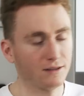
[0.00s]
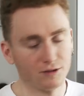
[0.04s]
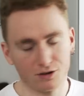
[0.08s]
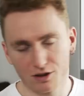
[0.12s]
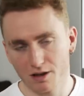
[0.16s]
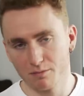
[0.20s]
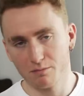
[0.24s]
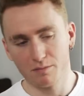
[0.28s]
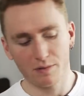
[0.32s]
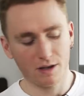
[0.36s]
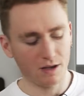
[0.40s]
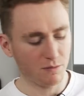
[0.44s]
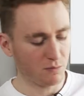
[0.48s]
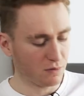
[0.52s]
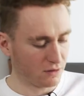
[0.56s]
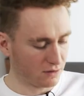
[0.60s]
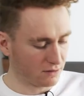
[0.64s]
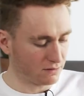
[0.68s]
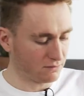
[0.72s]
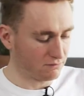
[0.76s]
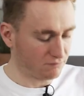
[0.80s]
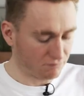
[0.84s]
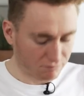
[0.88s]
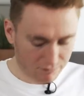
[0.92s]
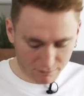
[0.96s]
Some
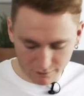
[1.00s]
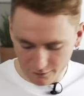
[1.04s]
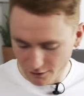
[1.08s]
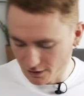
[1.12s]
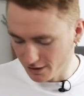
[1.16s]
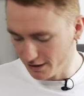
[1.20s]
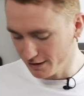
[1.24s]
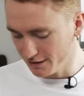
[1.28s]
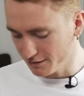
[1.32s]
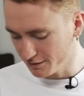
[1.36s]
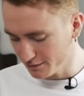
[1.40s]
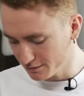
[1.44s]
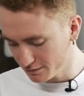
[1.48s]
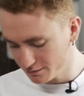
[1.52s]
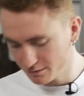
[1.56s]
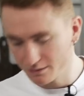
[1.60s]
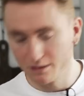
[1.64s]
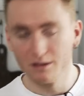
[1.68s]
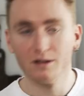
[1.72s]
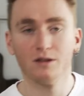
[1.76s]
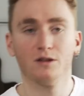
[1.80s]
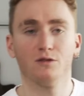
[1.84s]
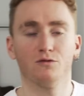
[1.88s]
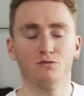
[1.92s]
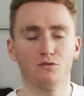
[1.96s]
people find
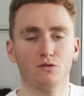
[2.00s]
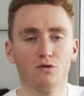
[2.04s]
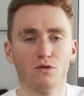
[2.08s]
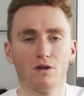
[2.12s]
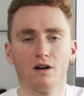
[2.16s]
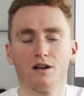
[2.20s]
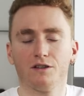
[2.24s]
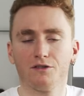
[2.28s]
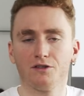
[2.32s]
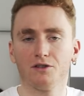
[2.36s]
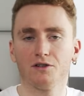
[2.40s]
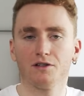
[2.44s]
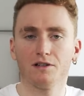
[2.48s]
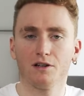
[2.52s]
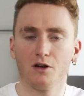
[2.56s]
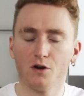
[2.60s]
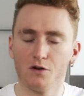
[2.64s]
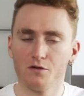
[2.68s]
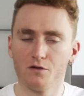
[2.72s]
raw onion